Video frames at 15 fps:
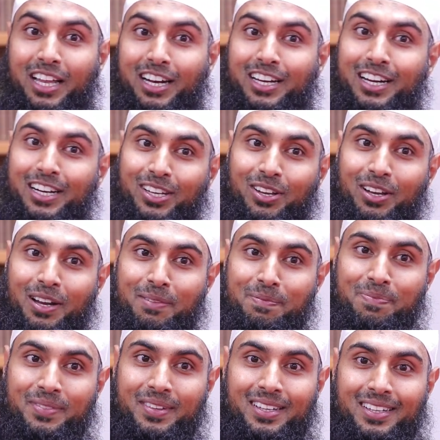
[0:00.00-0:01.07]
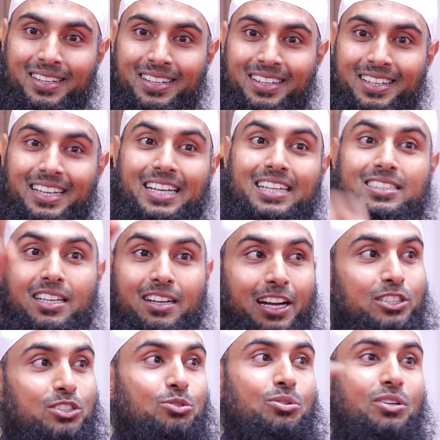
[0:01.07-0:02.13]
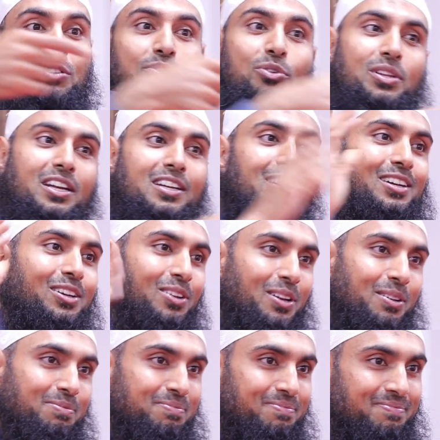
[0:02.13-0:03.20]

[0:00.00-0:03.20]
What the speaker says: that curriculum is the right student for that curriculum.